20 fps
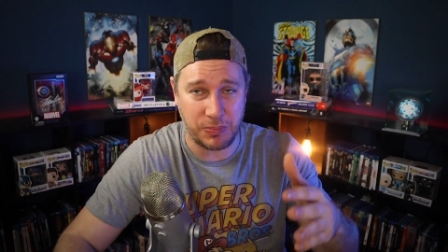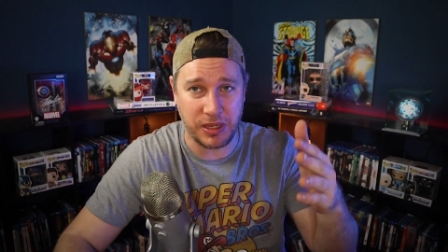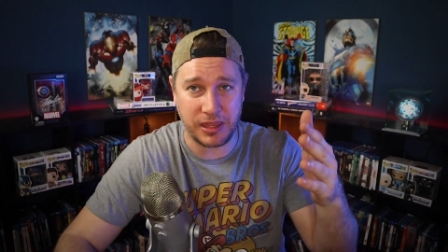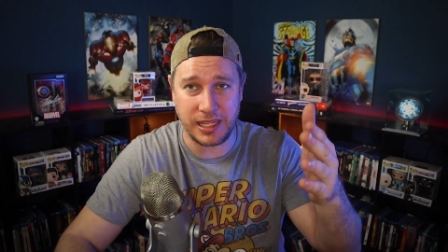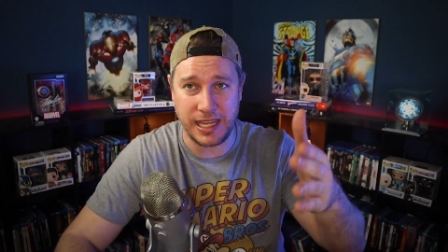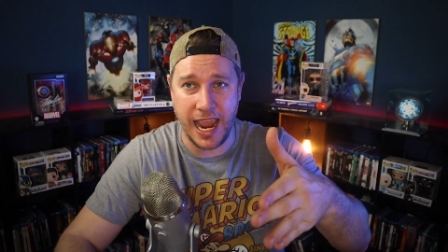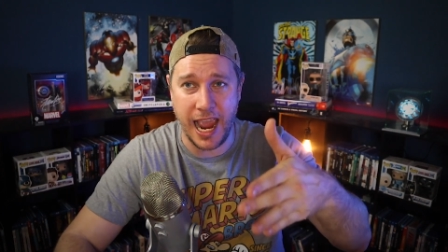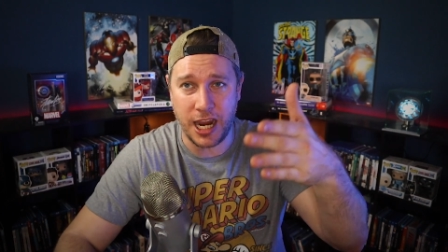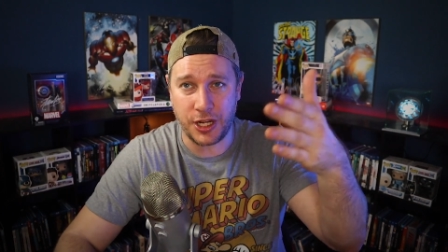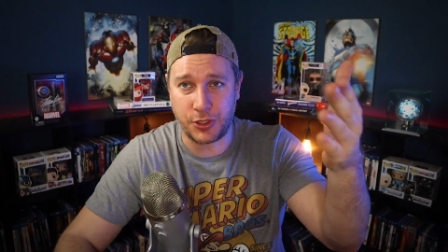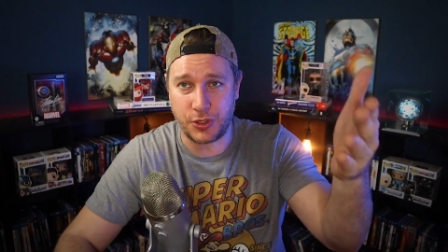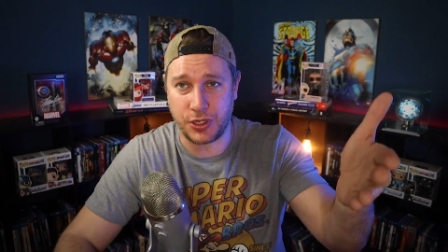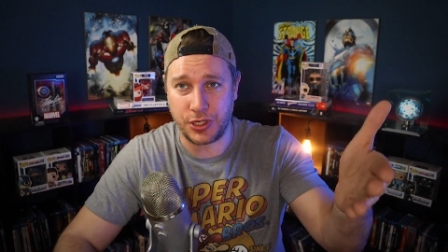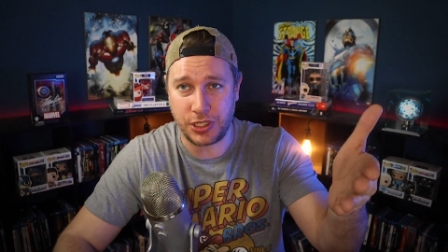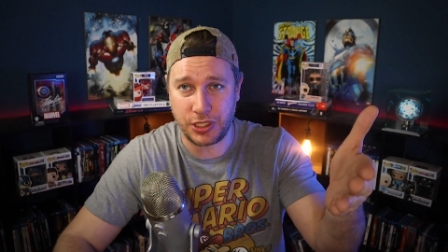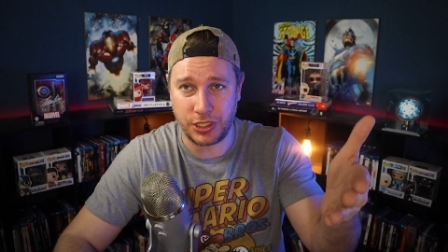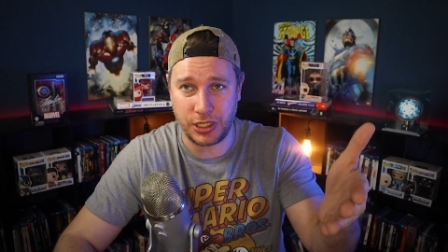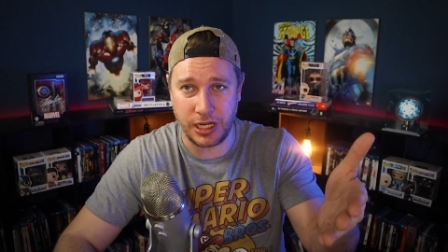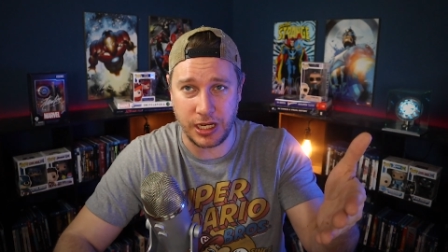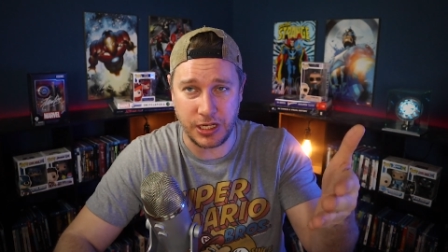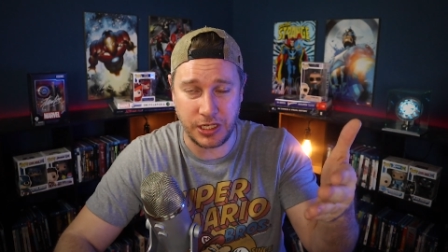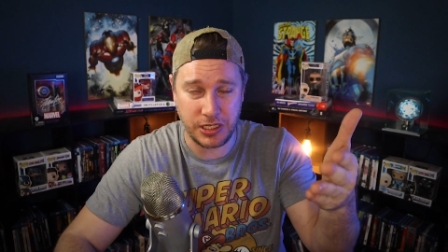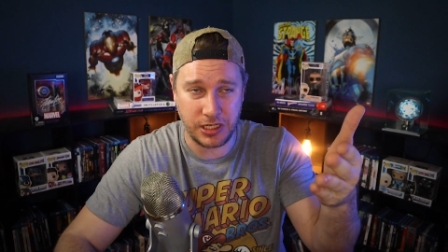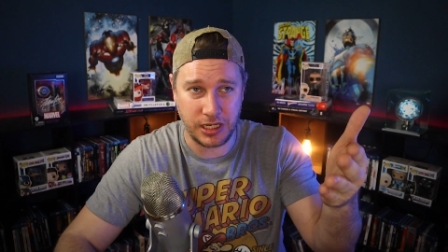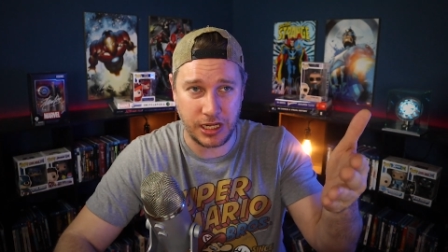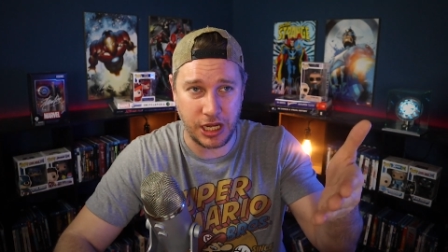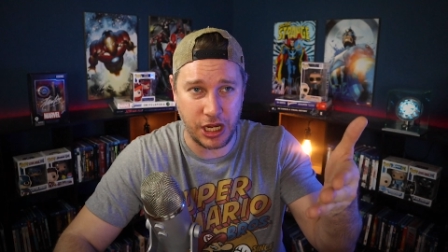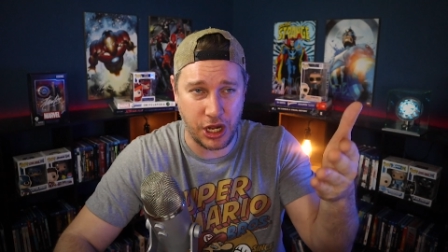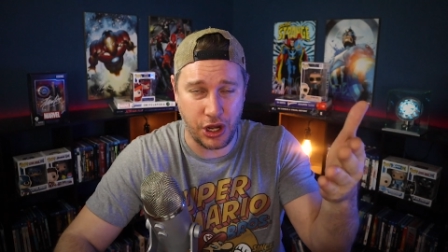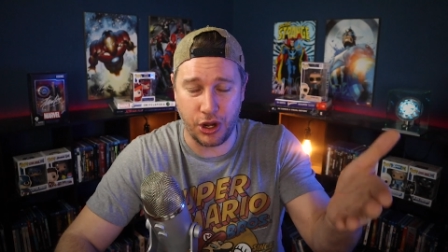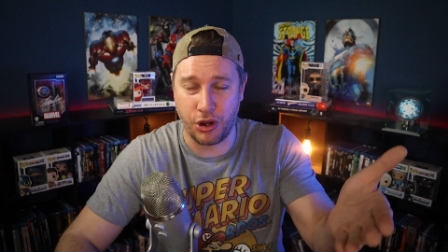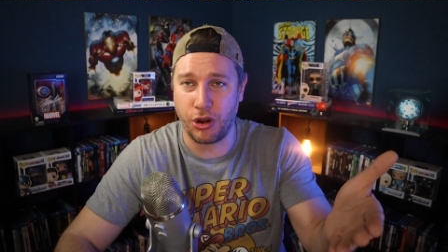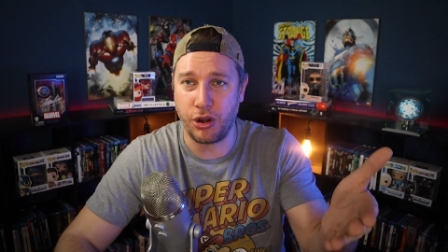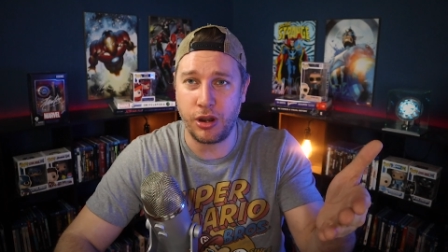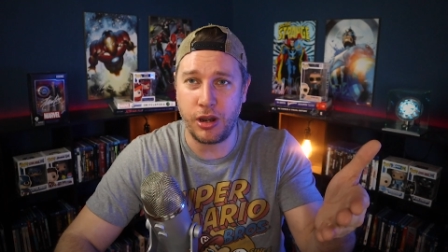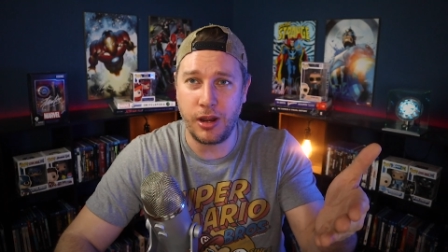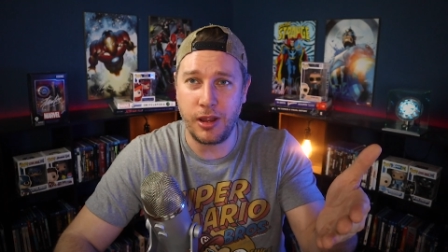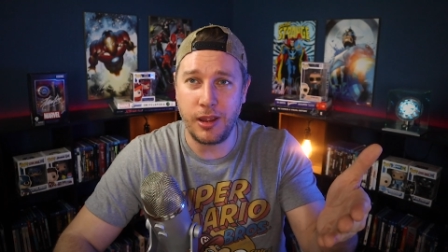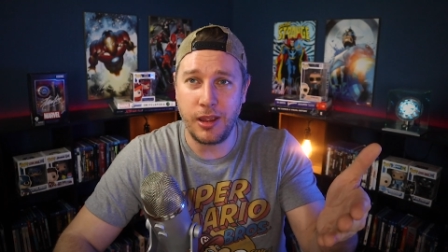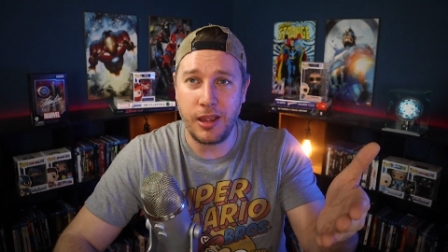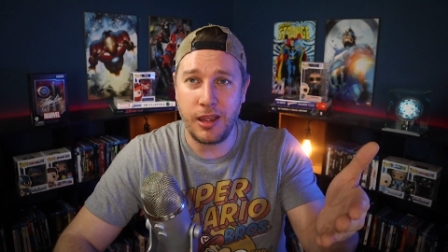But the actress is here.